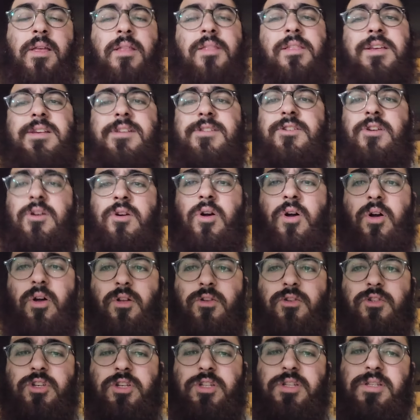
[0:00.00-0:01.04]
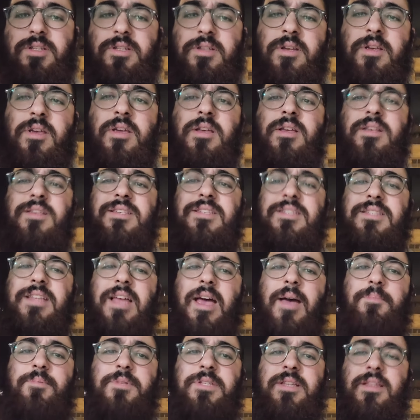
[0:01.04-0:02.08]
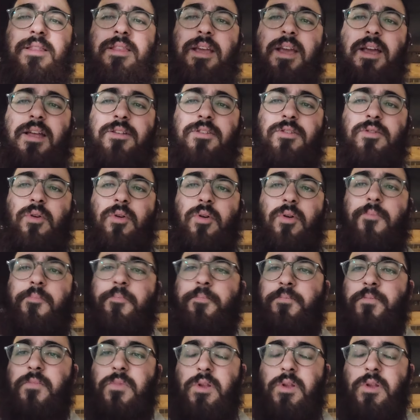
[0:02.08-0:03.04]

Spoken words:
These are all just steps to the end goal.